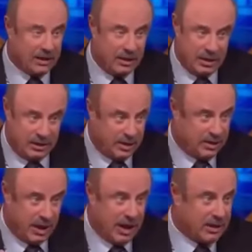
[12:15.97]
And
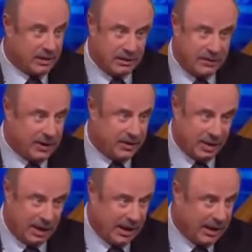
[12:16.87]
this doctor, if he's
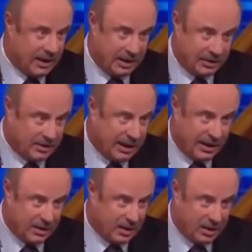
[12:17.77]
lying and
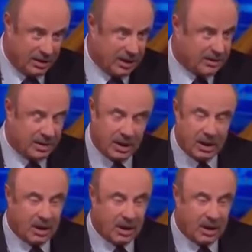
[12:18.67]
saying all of this,